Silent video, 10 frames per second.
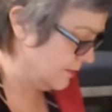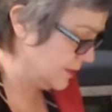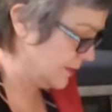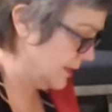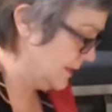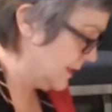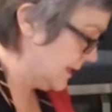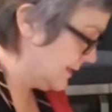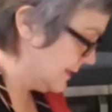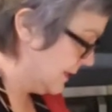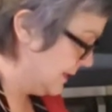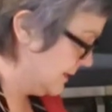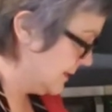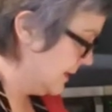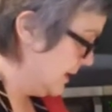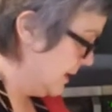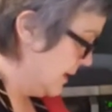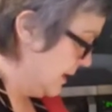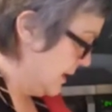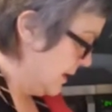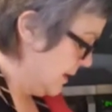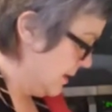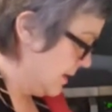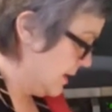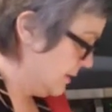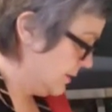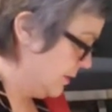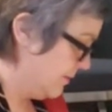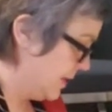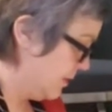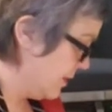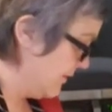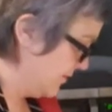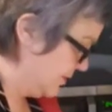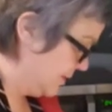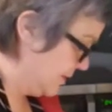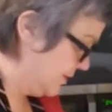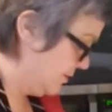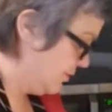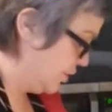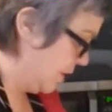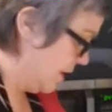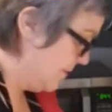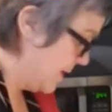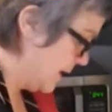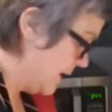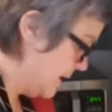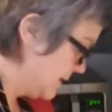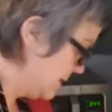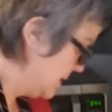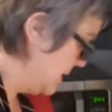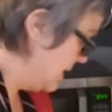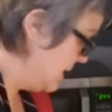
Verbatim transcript: I'm just gonna dice these uh, into a big rough chop, I guess.